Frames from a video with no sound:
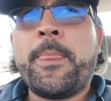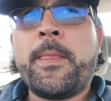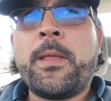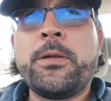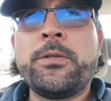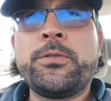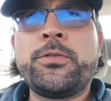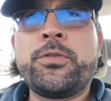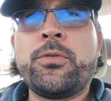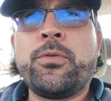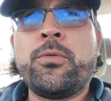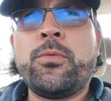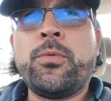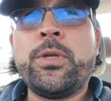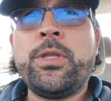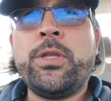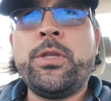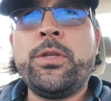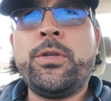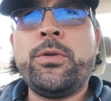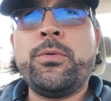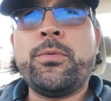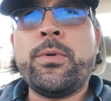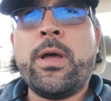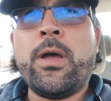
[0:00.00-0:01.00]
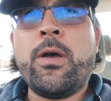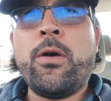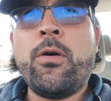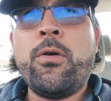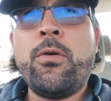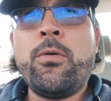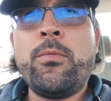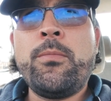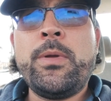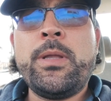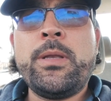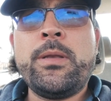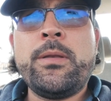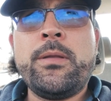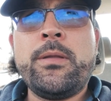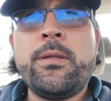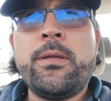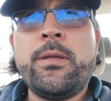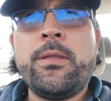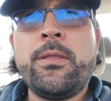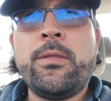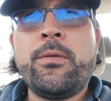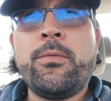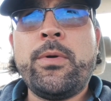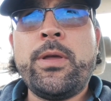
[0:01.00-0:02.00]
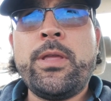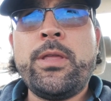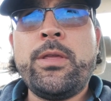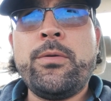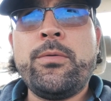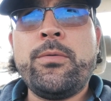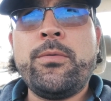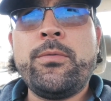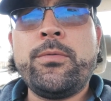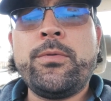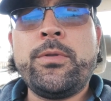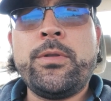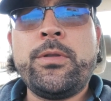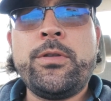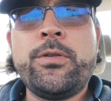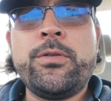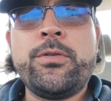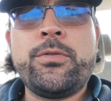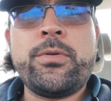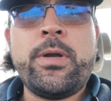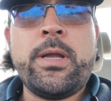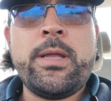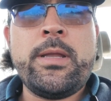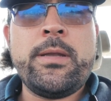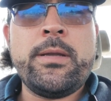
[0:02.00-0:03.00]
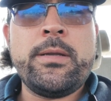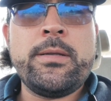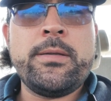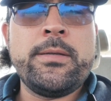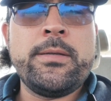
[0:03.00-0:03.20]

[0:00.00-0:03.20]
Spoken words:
control what you do at home and the way you trade